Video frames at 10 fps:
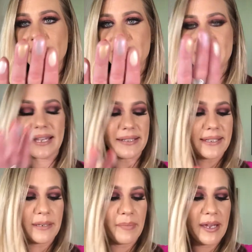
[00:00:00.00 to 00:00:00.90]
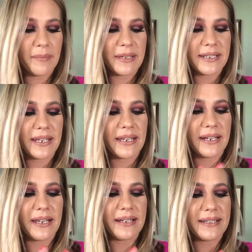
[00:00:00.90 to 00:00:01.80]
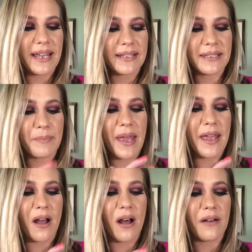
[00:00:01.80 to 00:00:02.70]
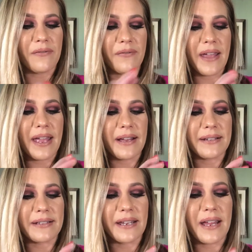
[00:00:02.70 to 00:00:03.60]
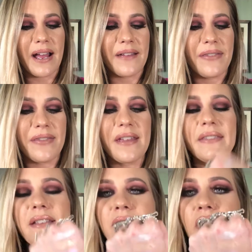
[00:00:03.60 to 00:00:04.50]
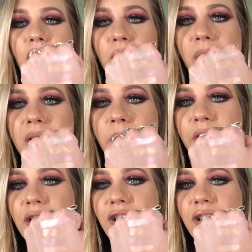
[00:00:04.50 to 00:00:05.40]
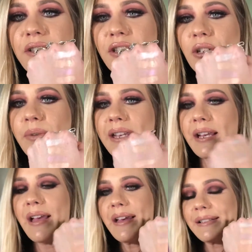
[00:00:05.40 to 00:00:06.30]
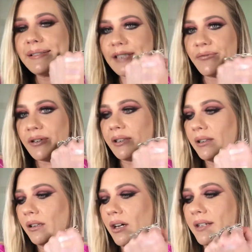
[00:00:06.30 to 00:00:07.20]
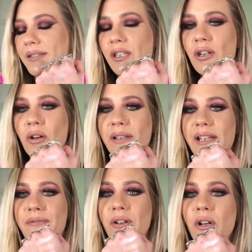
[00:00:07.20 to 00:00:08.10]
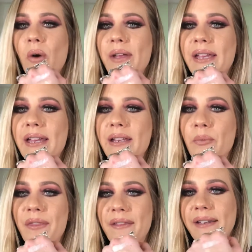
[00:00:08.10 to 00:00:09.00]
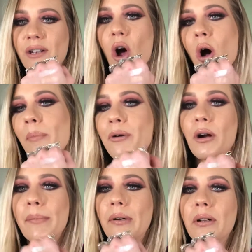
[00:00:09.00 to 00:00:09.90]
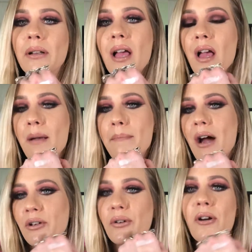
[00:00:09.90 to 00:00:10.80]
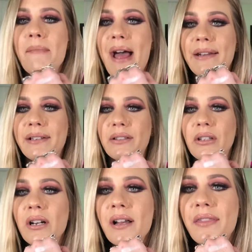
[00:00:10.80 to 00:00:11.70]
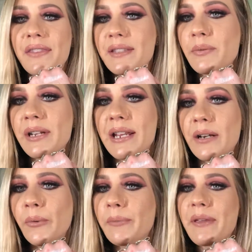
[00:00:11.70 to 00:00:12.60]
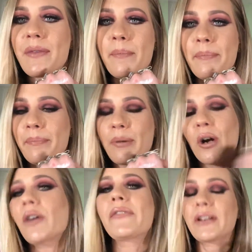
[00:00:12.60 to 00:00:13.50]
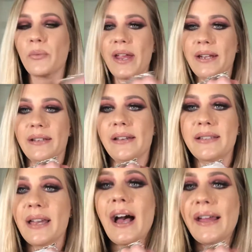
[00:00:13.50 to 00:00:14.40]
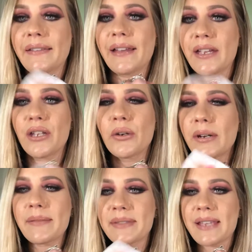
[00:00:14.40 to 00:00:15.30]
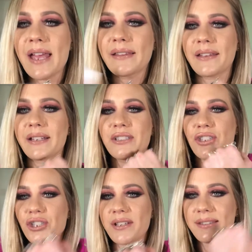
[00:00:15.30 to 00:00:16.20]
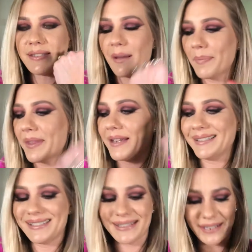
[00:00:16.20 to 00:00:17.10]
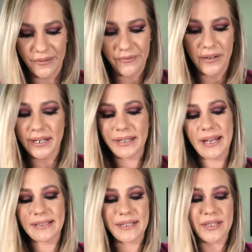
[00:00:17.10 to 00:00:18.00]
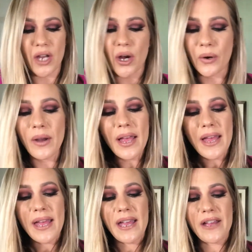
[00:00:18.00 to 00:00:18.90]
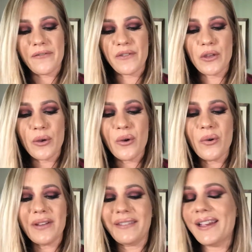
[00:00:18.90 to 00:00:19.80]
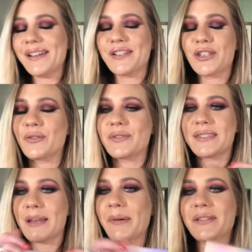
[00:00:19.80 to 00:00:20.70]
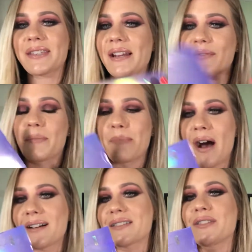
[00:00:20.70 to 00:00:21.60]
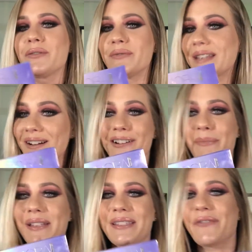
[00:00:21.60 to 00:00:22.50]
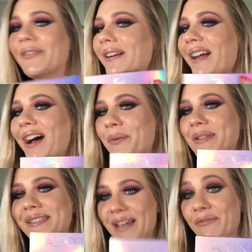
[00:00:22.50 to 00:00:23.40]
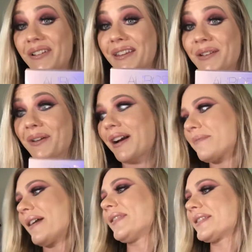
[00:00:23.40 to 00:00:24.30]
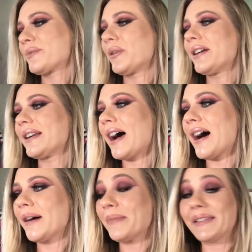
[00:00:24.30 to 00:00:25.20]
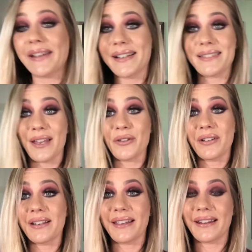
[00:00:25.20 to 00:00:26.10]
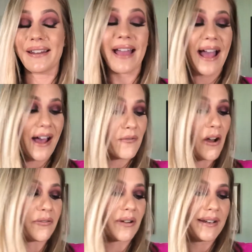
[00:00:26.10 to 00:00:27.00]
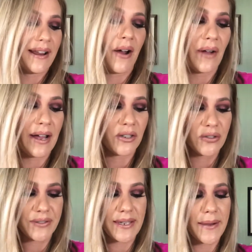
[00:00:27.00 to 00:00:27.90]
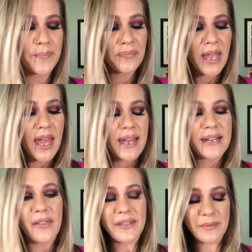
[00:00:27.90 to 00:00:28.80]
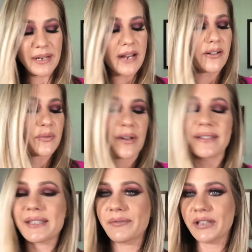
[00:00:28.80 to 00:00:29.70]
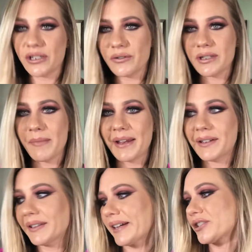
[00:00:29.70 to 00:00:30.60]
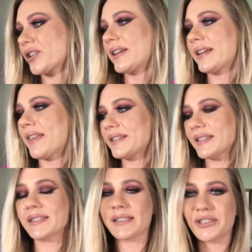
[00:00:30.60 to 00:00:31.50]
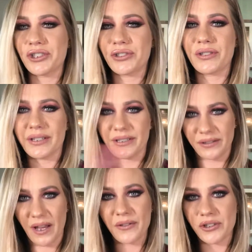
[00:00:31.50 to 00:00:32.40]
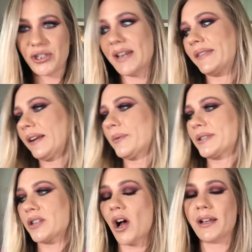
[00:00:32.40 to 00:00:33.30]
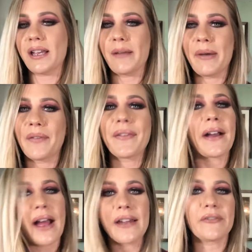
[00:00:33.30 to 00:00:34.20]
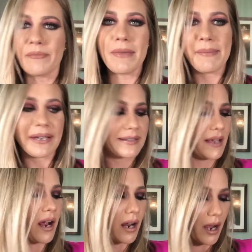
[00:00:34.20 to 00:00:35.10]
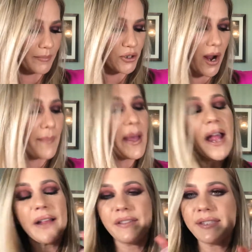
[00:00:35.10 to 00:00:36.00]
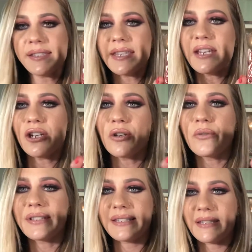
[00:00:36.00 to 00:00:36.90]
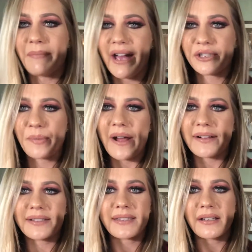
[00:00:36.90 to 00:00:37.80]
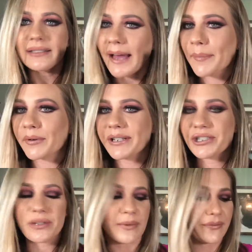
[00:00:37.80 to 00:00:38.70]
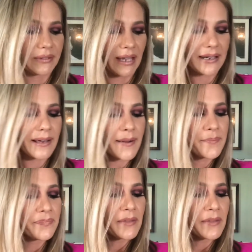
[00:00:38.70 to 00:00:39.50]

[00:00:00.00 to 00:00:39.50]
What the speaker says: Intensely pigmented, intense payoff, and I think these are great when you're just doing different looks, you know, like if you're going in with like an all purple monochromatic look, this one here would be the perfect way to highlight. You know what I'm saying? Like, it's just something different. And so if you like to step outside of the box, you dare to be different, I would definitely recommend this one. And like I said, you can get it half off right now at Ulta. Now, this one here is relatively new to my collection. This is the other shade that I was talking about that kind of mimics Gumdrop. This is the new Smashbox collaboration with Vlada.